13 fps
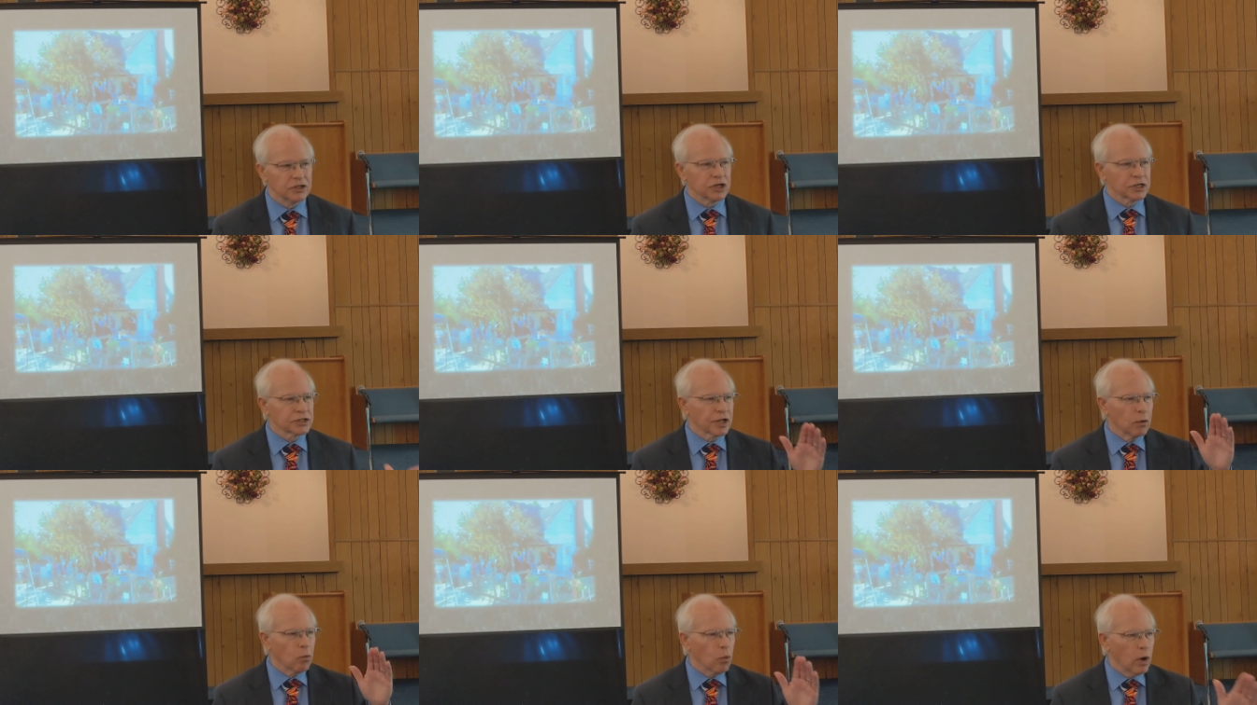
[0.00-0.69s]

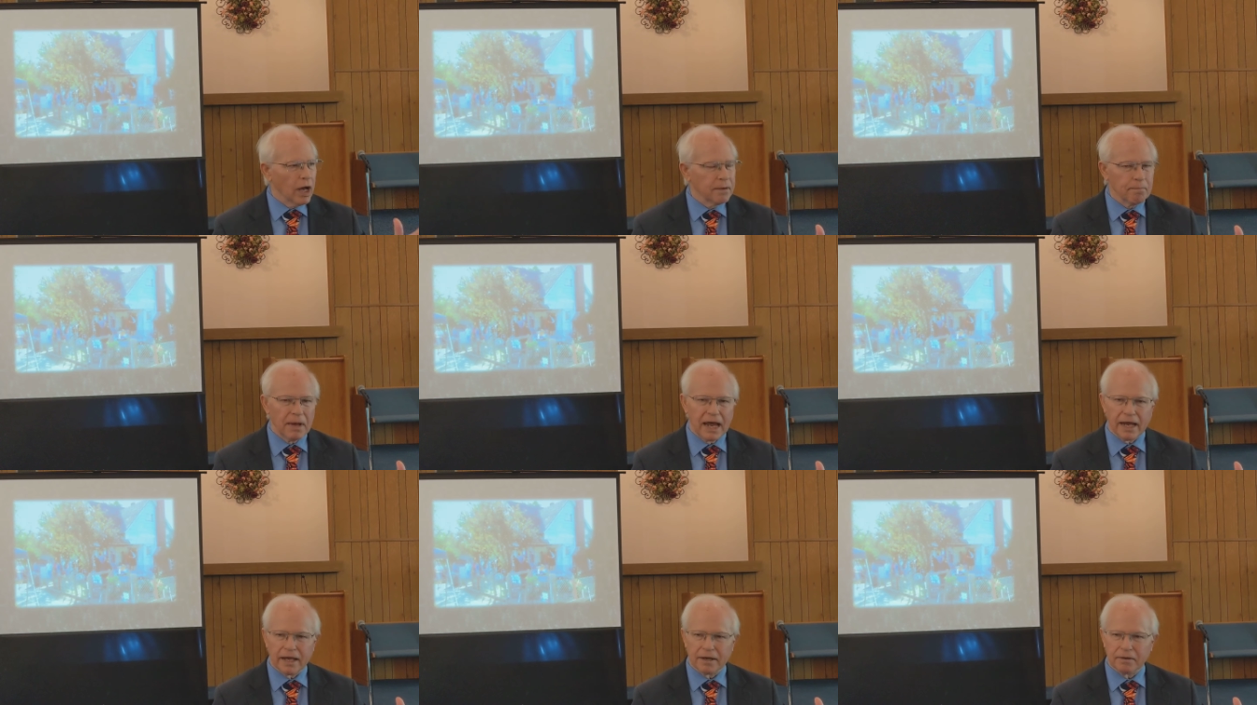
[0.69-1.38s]
Just the one
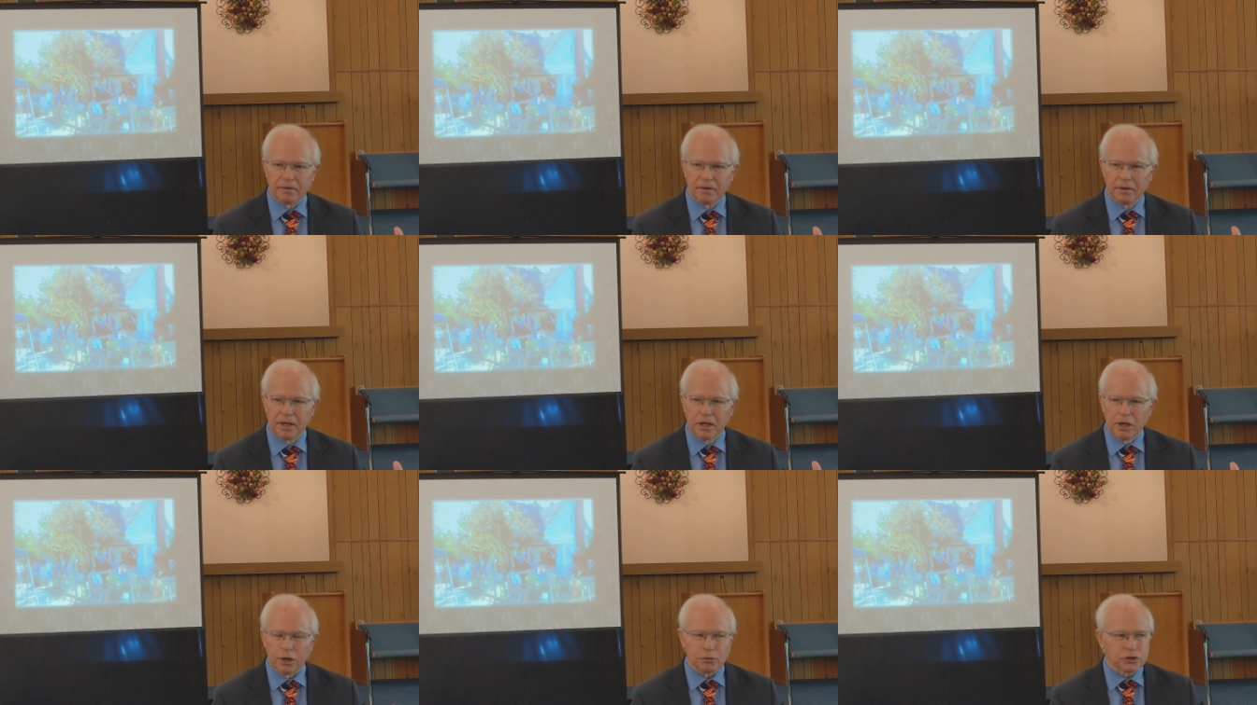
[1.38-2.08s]
man
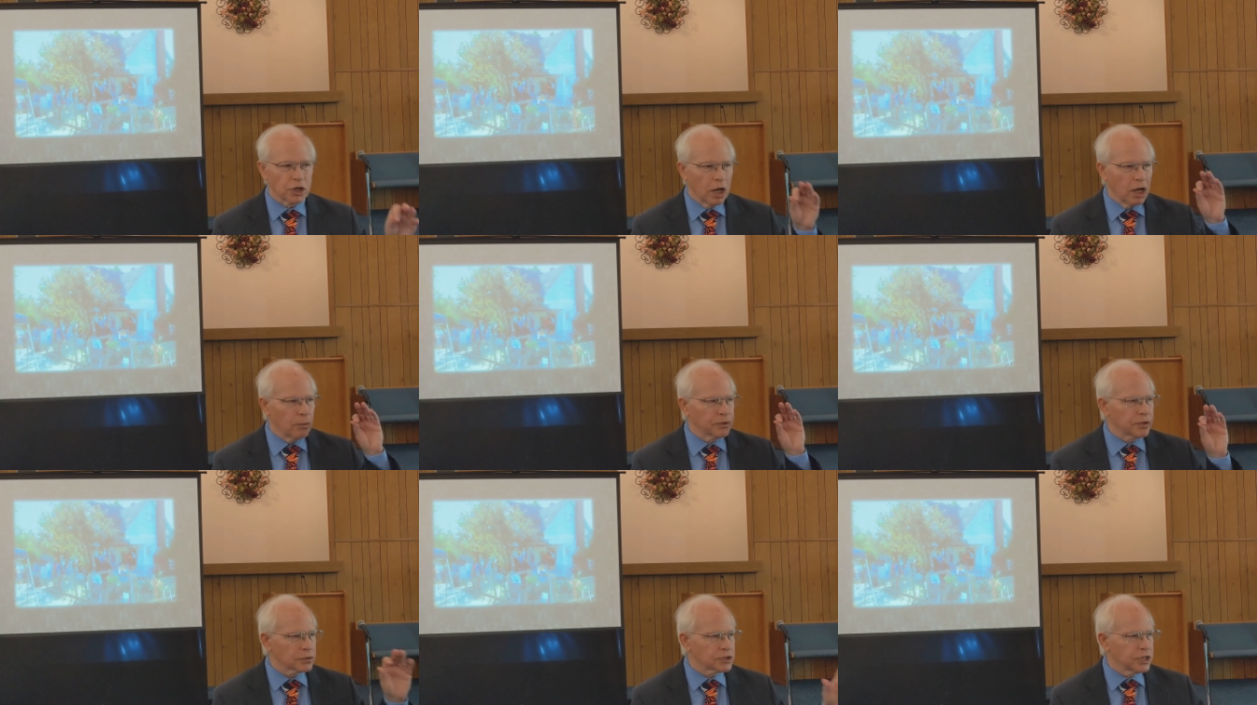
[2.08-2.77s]
who saw
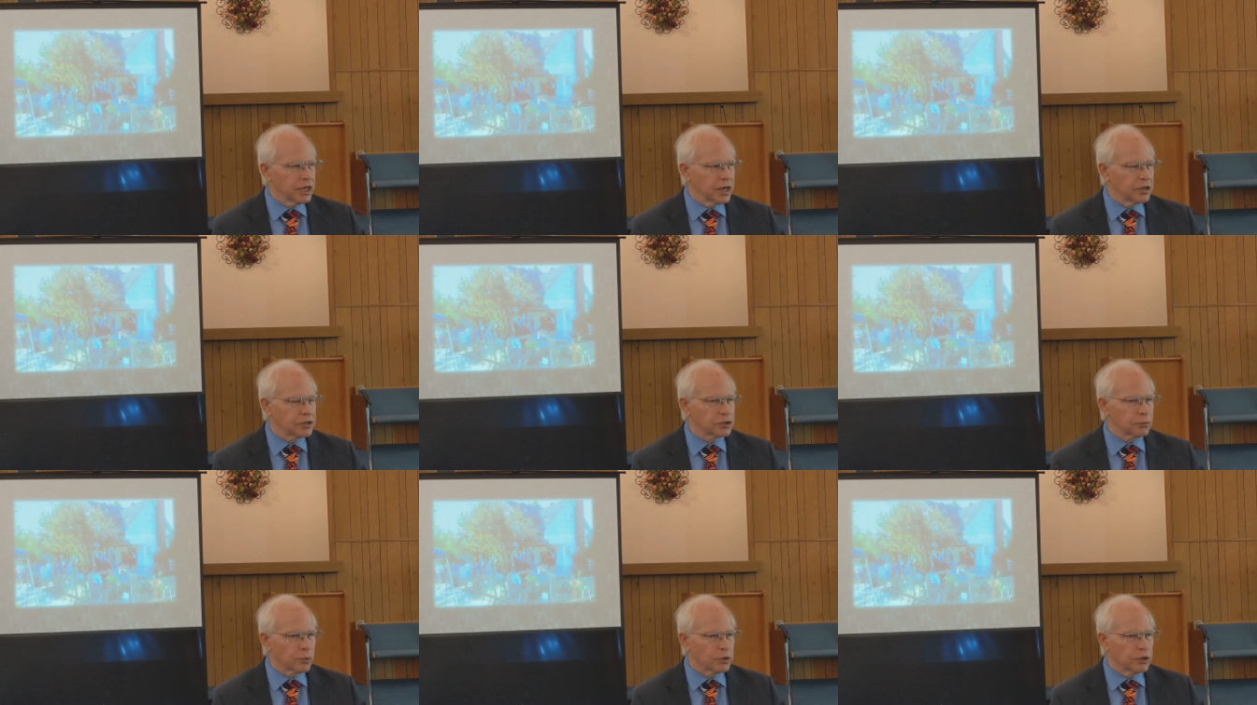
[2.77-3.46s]
what those
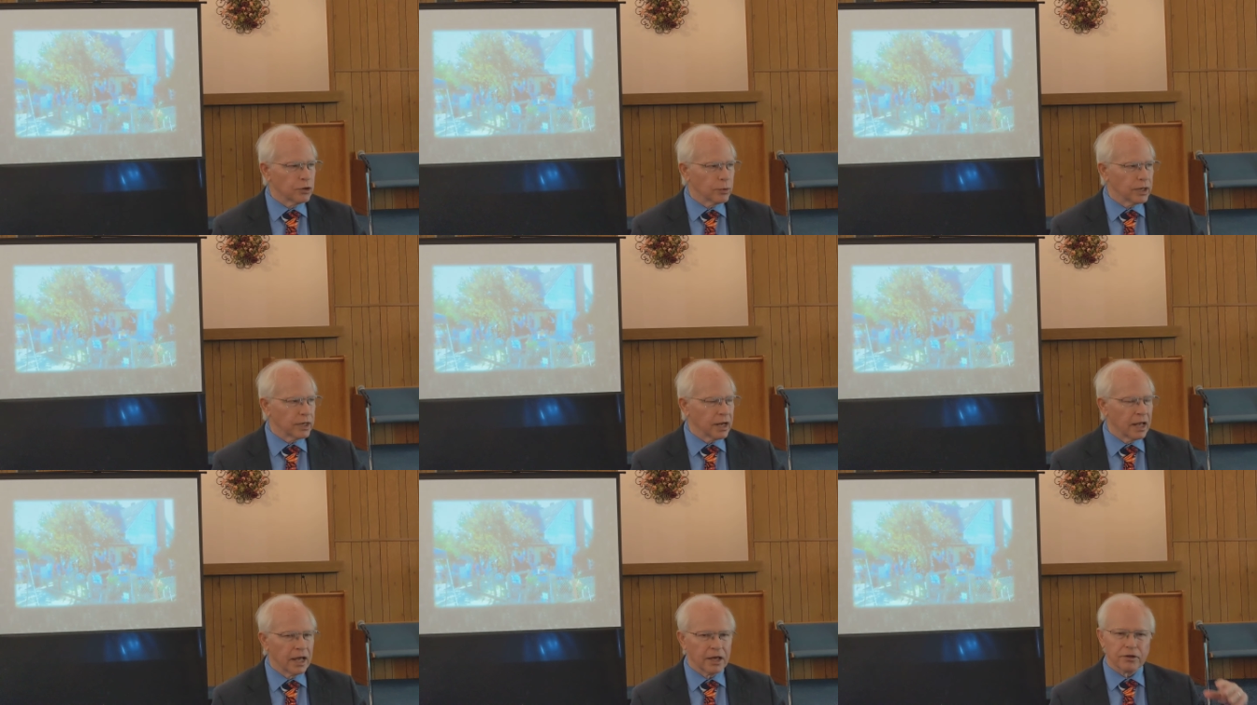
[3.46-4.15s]
teenagers were doing